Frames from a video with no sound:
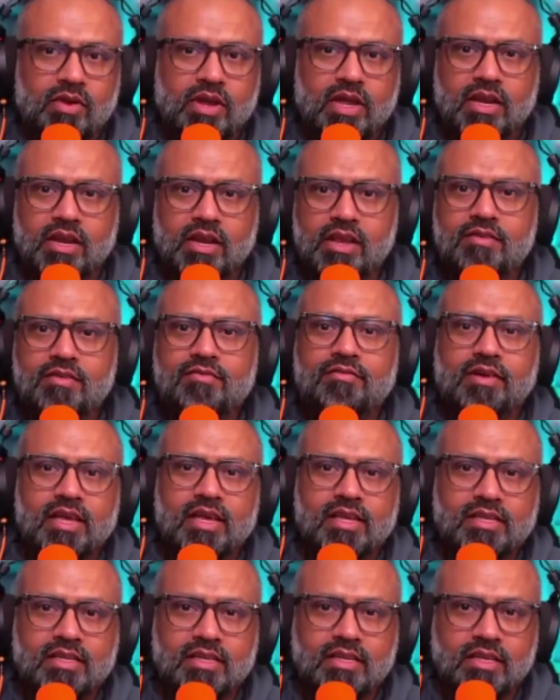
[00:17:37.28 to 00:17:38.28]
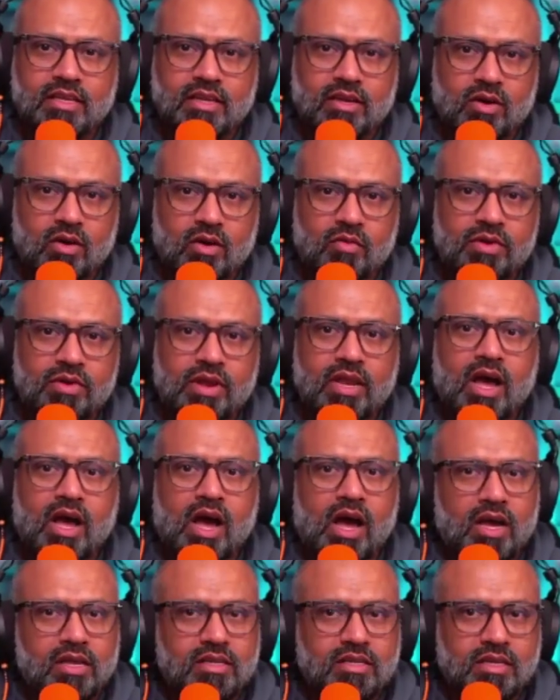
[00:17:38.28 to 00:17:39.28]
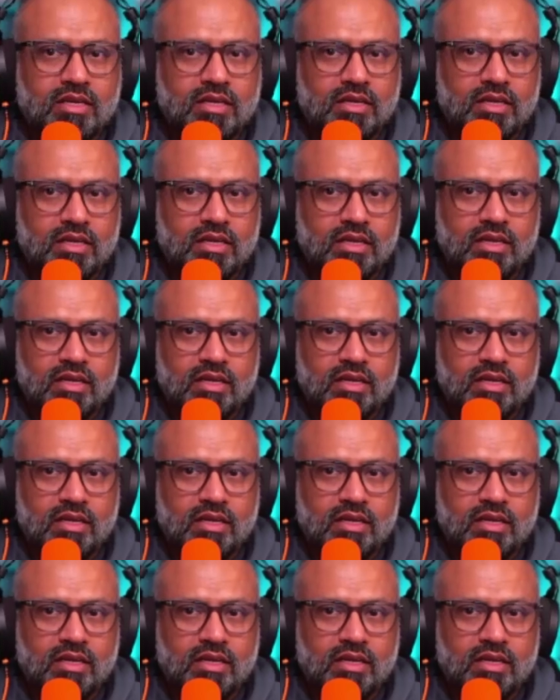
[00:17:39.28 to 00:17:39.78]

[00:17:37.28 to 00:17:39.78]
We can rephrase or we can ask